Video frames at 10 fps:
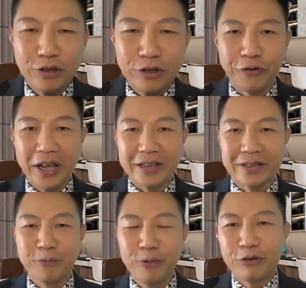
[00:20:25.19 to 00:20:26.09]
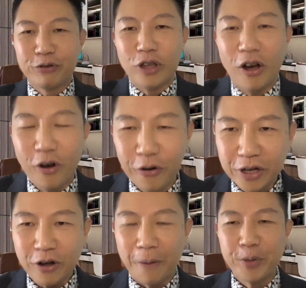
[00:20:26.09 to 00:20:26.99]
to face. We have to talk over
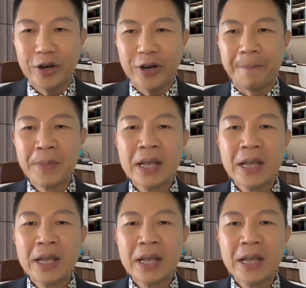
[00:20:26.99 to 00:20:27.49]
computer.